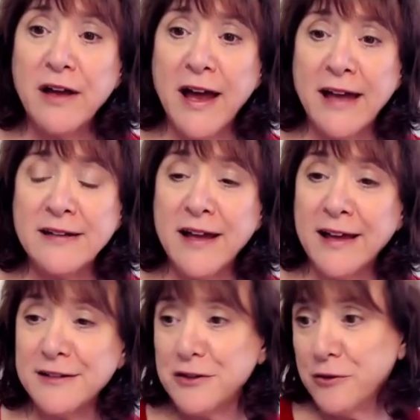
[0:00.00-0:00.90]
And
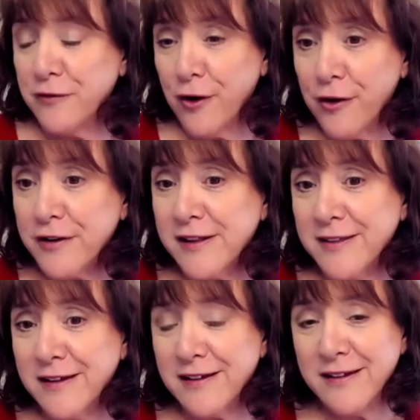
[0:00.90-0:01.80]
as you've heard
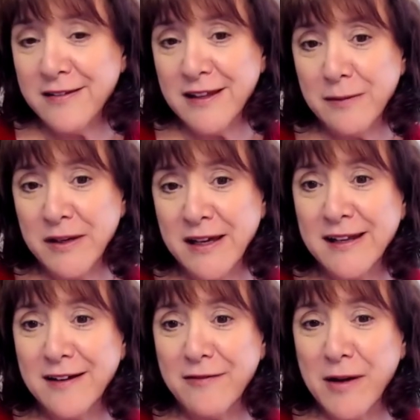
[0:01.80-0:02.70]
in the in the
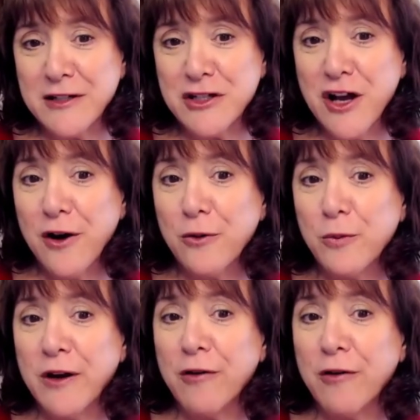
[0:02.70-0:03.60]
beginning of my show,
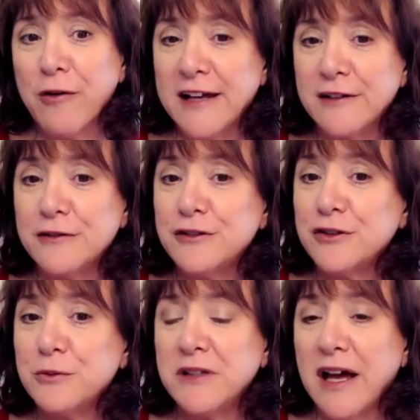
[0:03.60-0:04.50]
we are all
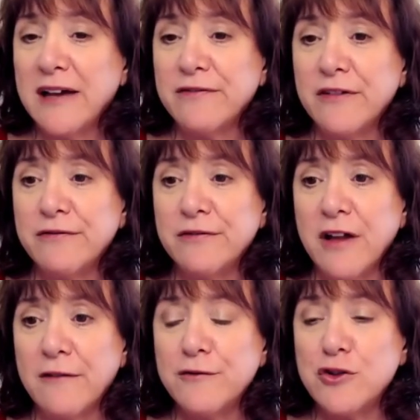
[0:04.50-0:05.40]
entitled to a life
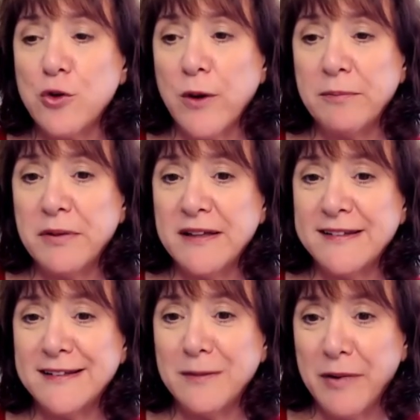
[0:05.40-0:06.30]
of love, joy,
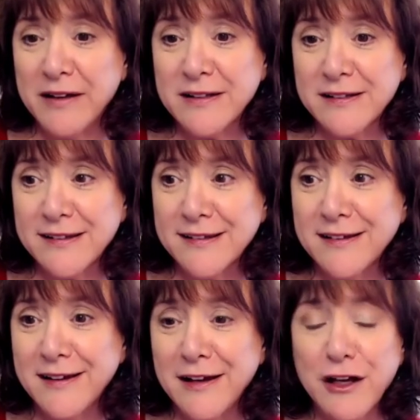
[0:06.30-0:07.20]
peace, and abundance.
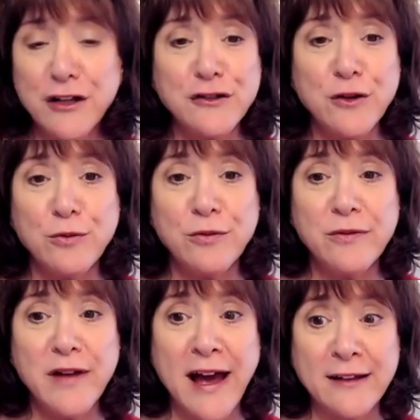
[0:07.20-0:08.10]
So
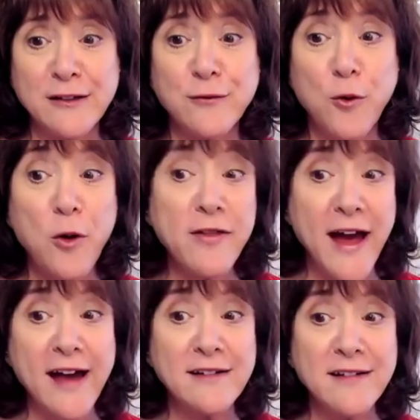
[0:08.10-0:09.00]
ask for
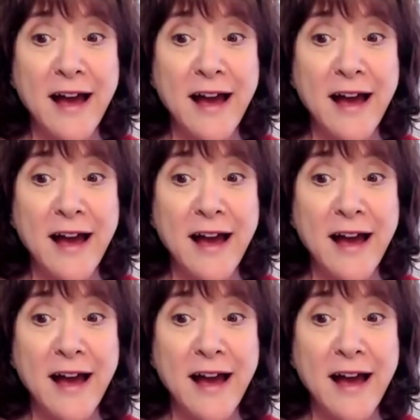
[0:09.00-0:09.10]
that.